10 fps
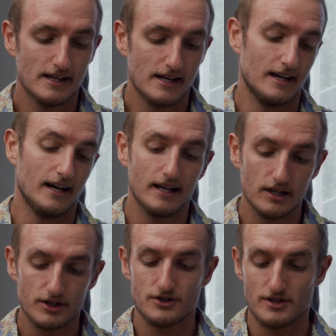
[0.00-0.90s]
It
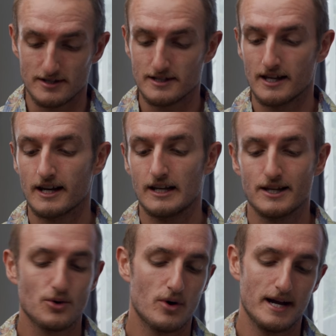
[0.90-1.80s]
looks aesthetically
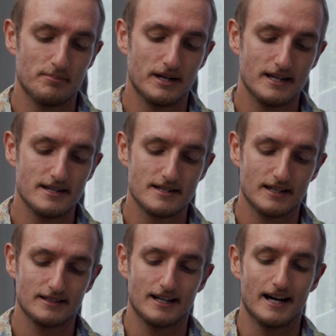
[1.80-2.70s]
quite
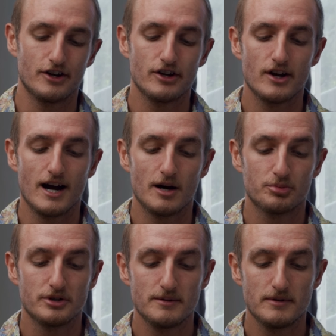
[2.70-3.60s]
pleasing. I don't know how
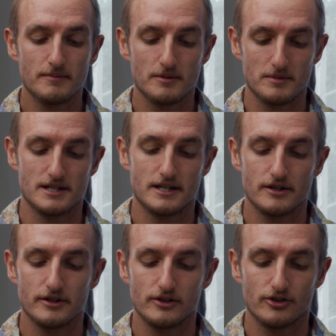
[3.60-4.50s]
premium the
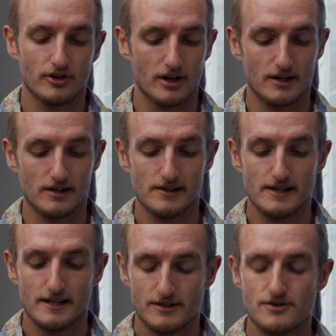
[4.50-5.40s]
materials are.
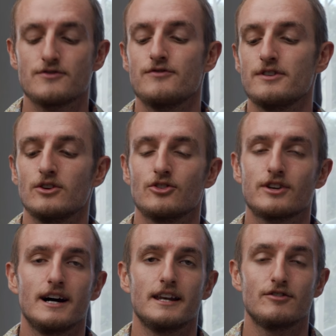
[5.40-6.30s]
It feels
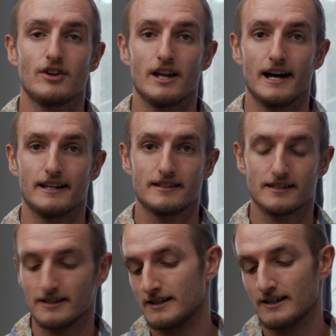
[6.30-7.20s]
kind of light.
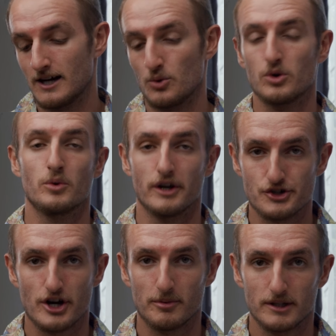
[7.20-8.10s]
I wouldn't want to
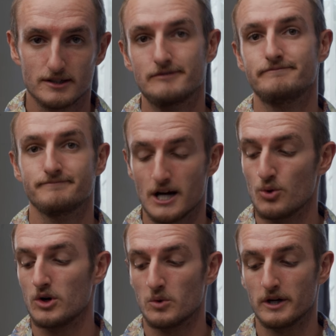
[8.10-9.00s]
drop it. I
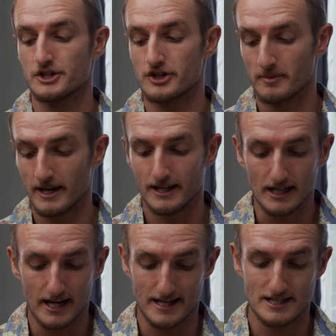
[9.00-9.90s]
wouldn't want to drop any
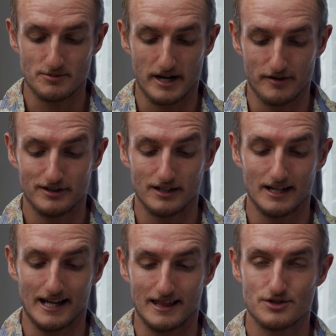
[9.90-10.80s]
lens, but I feel
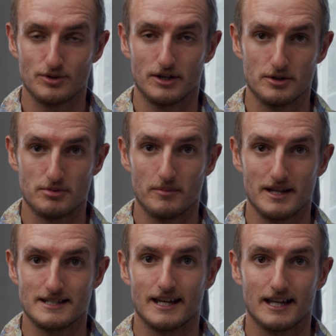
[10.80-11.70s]
like this one would probably
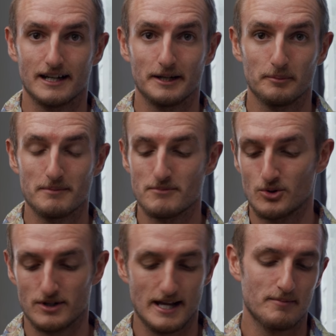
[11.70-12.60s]
take a little bit more
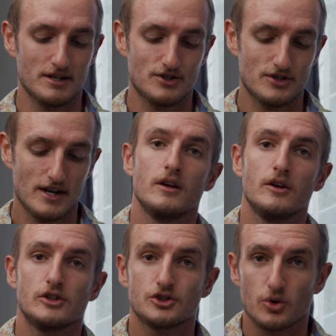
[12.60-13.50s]
damage.
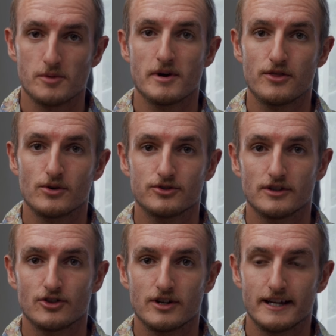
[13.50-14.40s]
So what are my thoughts on
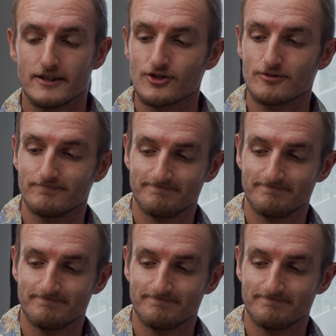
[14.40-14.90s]
this lens?